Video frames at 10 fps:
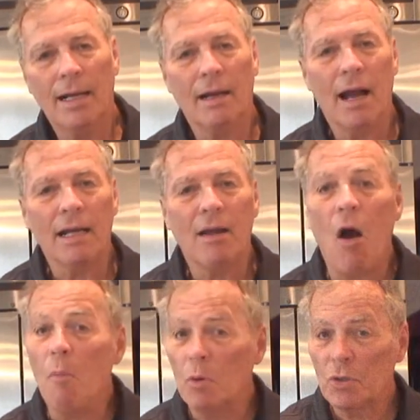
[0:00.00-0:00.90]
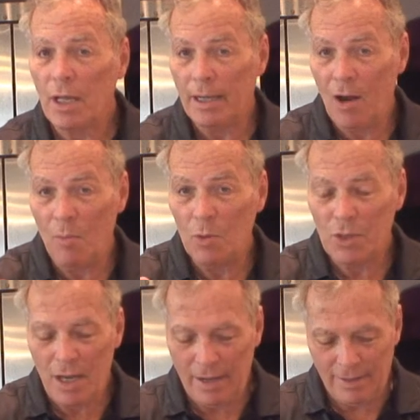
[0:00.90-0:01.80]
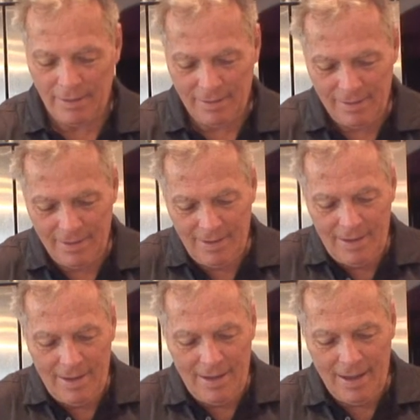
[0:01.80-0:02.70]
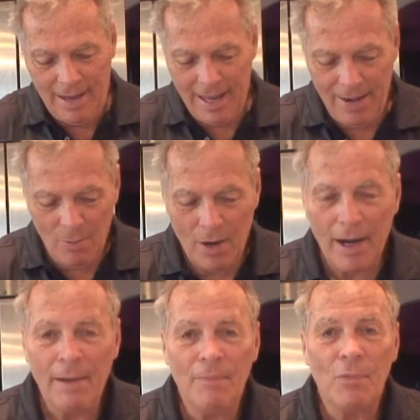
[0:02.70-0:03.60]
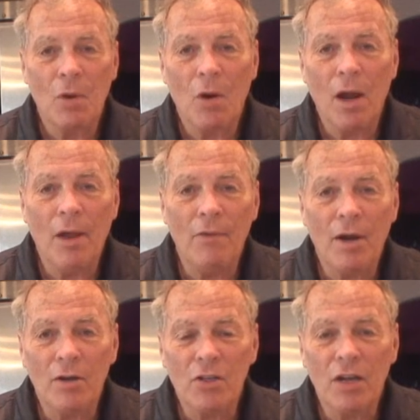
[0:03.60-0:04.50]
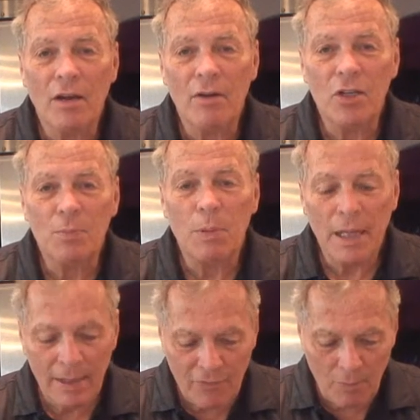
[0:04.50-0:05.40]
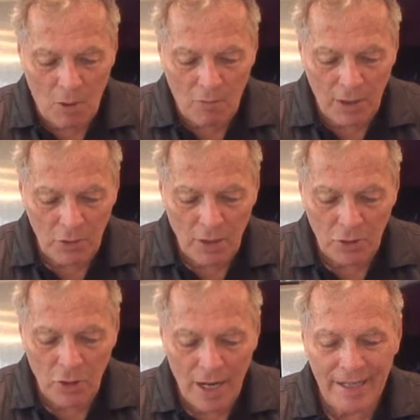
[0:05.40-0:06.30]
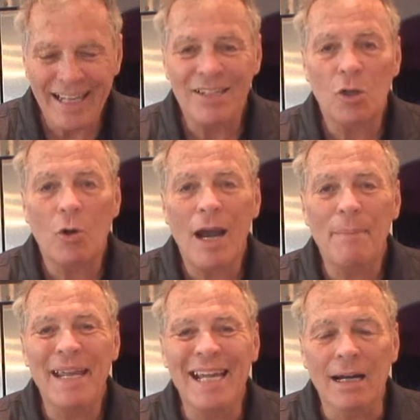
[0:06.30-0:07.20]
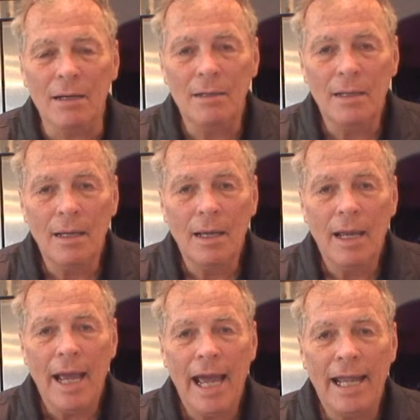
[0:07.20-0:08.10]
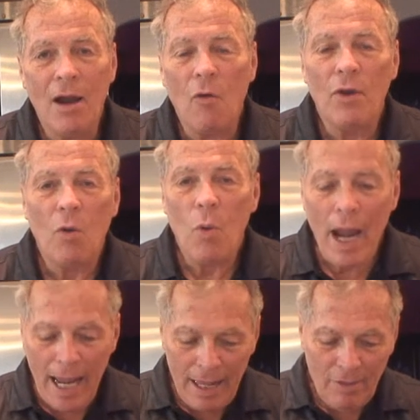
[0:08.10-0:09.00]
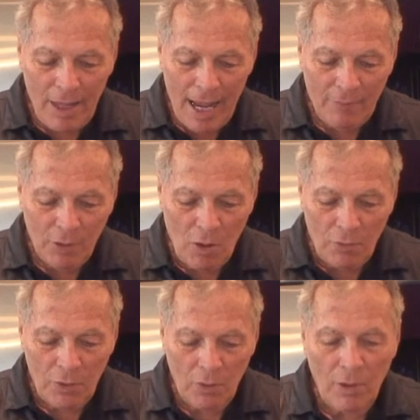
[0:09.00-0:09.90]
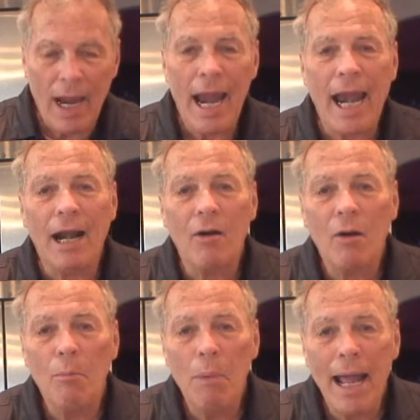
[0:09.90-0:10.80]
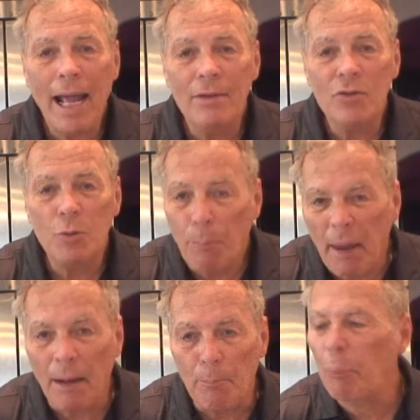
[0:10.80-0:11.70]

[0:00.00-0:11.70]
Uh, I almost got it, almost got it. Anyway, and they're uh, they're splitting from over. there. They're trying to get to Crimea, and on their way they have to go through Arabat Spit.